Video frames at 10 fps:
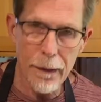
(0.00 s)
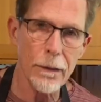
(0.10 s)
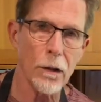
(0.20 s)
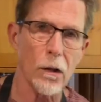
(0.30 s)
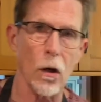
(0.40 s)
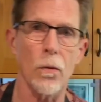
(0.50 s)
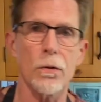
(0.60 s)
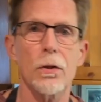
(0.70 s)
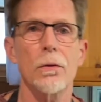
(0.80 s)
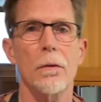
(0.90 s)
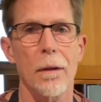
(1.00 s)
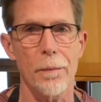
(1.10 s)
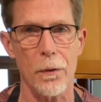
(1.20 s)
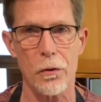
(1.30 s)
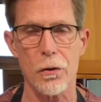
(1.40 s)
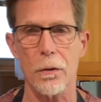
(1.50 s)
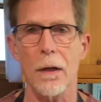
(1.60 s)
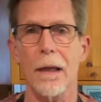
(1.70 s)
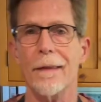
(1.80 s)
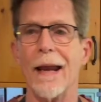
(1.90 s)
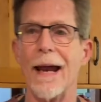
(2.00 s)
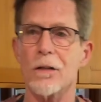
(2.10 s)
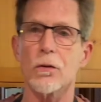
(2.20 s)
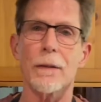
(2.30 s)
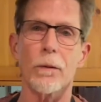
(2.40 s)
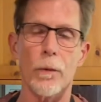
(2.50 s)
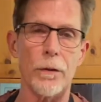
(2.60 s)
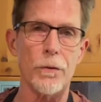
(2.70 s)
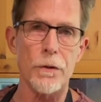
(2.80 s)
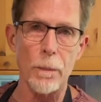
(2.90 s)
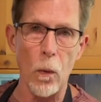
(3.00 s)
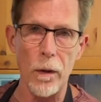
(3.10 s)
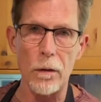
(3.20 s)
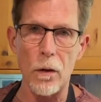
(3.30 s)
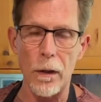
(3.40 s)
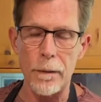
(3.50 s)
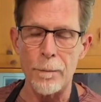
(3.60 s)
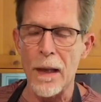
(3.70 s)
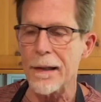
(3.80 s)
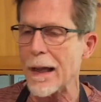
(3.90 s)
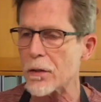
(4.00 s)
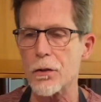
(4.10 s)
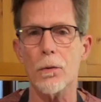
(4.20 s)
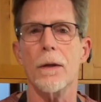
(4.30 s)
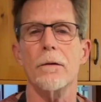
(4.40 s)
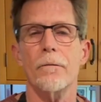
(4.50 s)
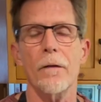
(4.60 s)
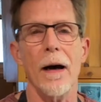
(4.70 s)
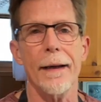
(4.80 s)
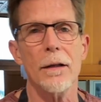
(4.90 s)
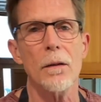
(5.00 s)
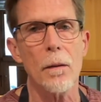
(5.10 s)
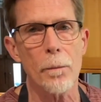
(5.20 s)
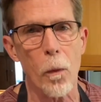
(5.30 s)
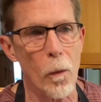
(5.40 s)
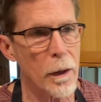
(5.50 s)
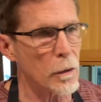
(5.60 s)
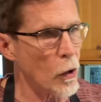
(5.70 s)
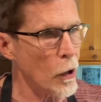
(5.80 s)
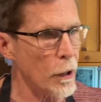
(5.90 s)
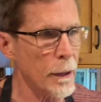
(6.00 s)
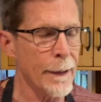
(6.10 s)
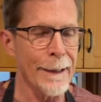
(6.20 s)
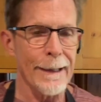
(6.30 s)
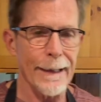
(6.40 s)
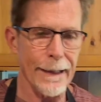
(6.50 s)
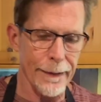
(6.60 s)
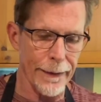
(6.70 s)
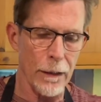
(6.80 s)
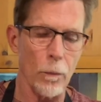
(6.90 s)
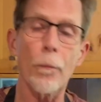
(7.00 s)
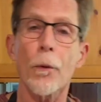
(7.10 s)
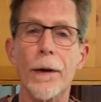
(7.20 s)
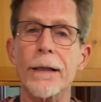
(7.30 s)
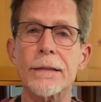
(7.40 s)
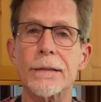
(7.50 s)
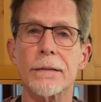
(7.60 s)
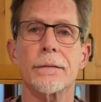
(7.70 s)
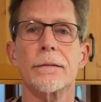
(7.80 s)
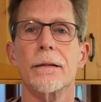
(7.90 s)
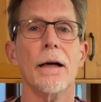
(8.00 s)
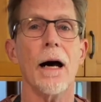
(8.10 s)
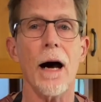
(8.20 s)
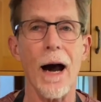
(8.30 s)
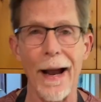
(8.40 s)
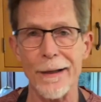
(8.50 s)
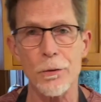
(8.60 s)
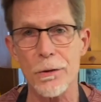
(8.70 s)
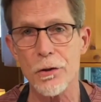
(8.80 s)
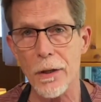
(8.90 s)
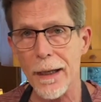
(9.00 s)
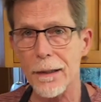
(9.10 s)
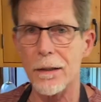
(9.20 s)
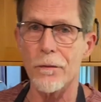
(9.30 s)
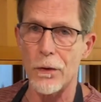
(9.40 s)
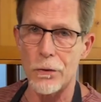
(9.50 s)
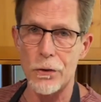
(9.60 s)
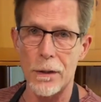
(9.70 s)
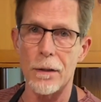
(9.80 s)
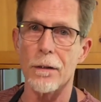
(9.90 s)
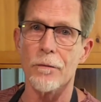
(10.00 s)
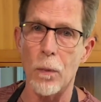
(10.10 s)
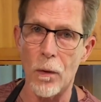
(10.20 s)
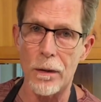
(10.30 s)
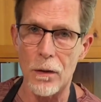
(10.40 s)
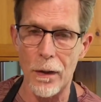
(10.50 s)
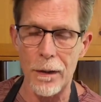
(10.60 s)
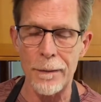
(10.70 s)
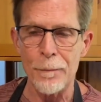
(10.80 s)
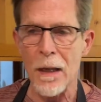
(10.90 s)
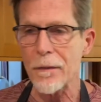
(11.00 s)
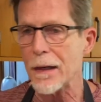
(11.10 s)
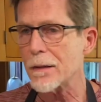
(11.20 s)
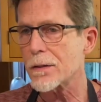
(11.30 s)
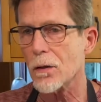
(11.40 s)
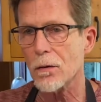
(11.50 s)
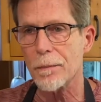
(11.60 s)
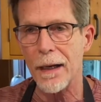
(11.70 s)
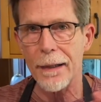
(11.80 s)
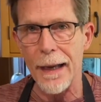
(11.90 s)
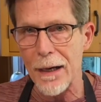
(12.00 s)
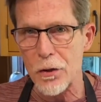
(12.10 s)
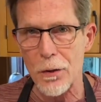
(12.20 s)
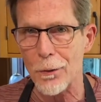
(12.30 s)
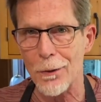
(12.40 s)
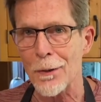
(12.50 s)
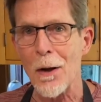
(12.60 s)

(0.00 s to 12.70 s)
You go to a butcher that actually renders pork lard. Yes, you can find a pork lard in little bricks, a hydrogenated version of pork lard that is sold by a national